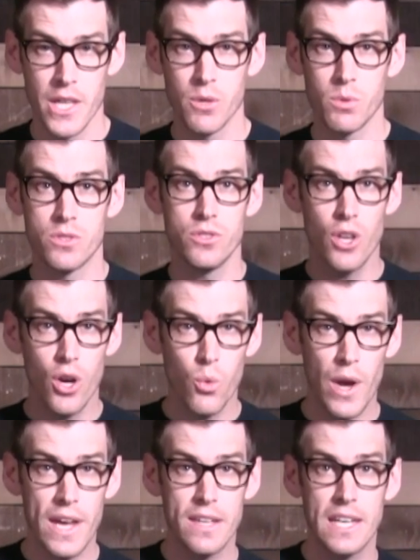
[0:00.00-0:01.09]
There was no
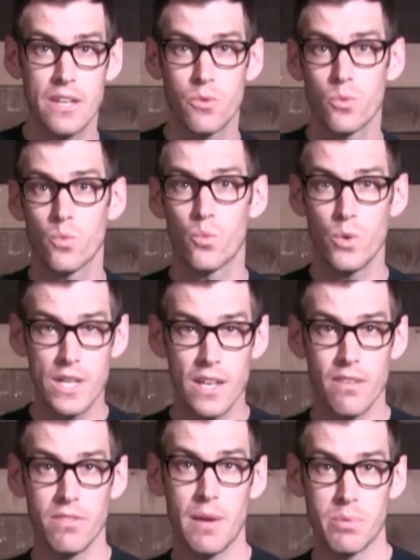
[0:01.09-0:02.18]
way of getting rid
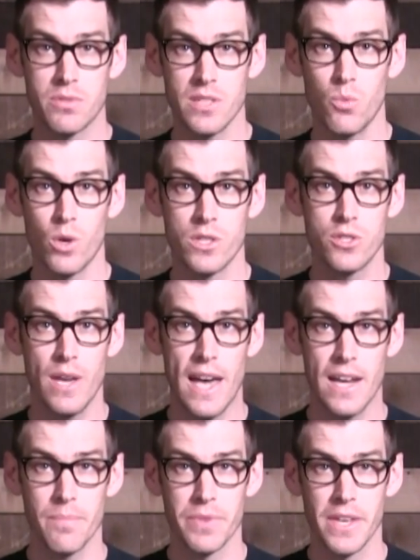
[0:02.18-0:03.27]
of leprosy once you
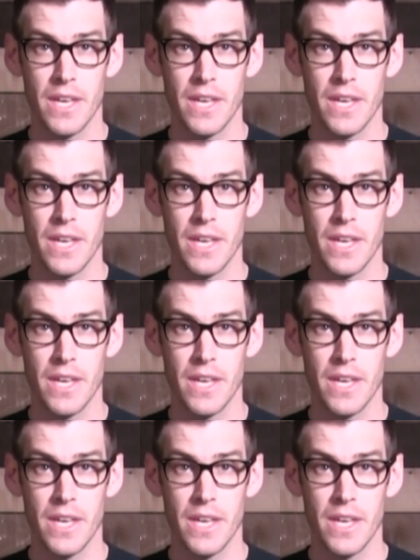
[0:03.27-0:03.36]
had it.